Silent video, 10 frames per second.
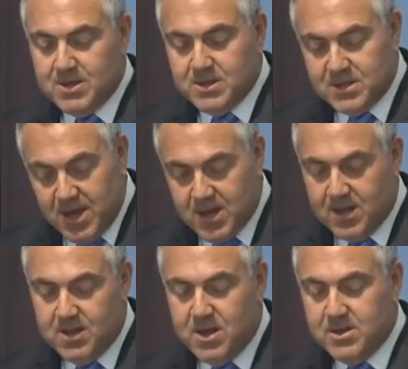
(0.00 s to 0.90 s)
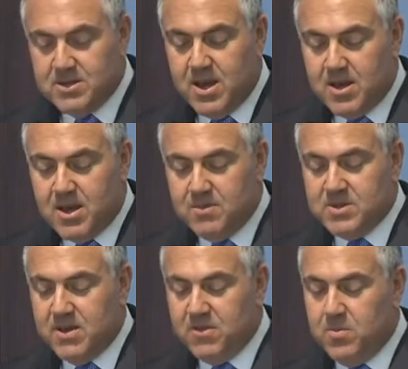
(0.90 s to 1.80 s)
Second, those
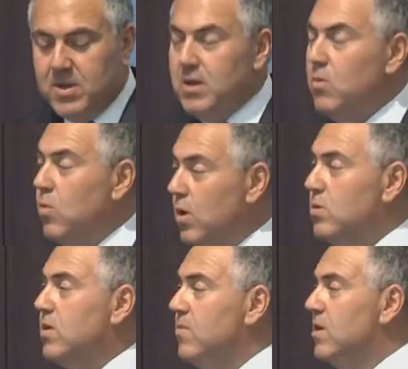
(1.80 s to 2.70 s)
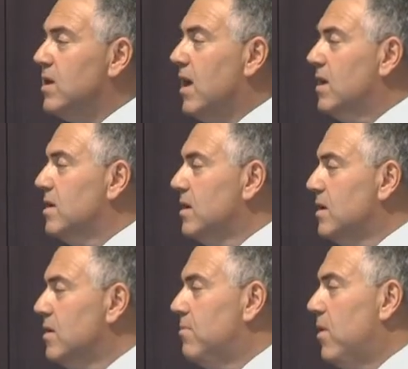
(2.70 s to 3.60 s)
outcomes have to be well communicated
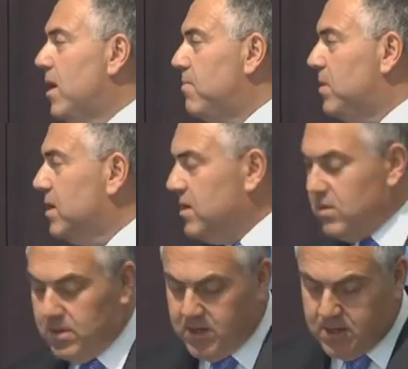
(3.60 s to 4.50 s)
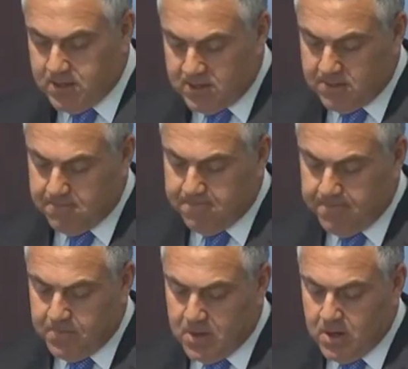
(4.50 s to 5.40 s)
by political leaders.
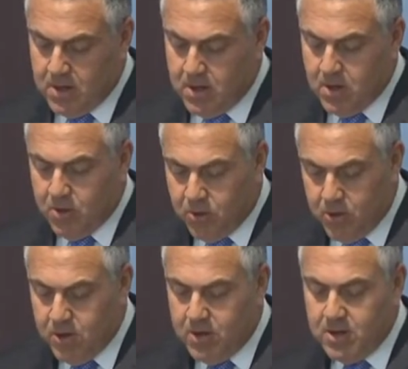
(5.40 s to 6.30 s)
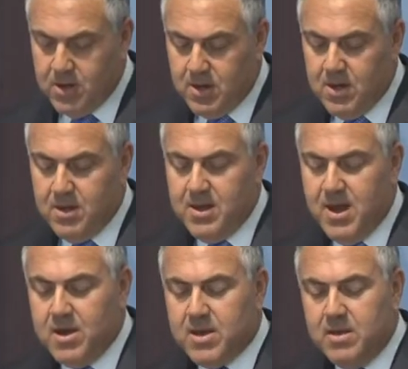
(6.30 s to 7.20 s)
Third,
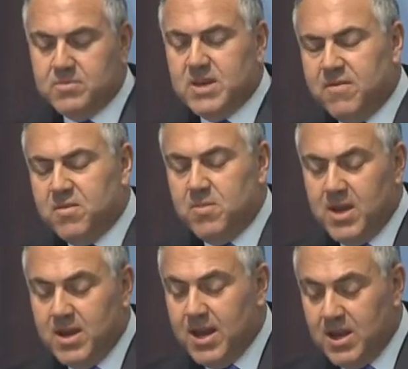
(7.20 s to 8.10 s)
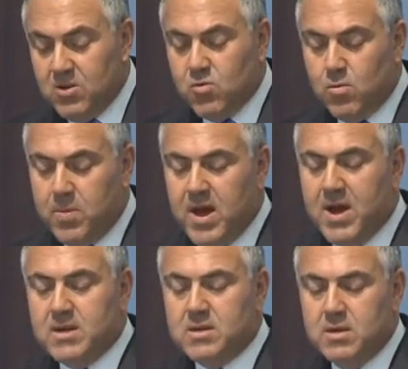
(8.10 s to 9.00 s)
the outcomes have to be an integral
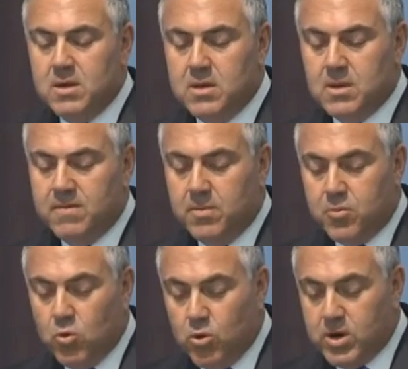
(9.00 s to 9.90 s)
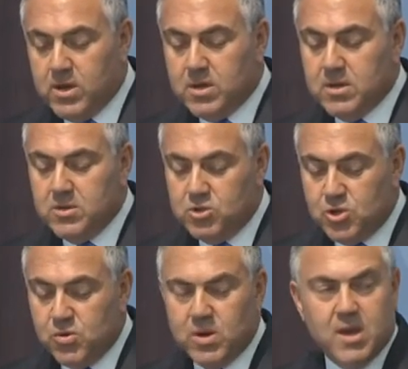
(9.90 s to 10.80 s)
part of a broader,
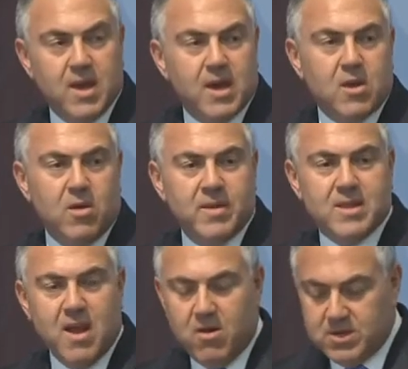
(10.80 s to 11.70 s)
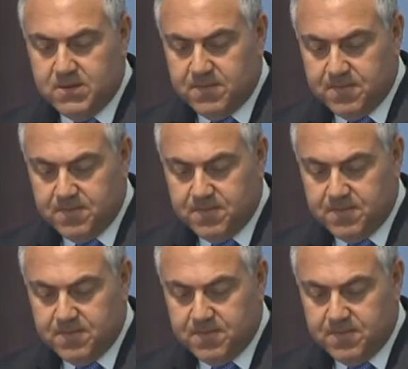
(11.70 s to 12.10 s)
enduring economic narrative.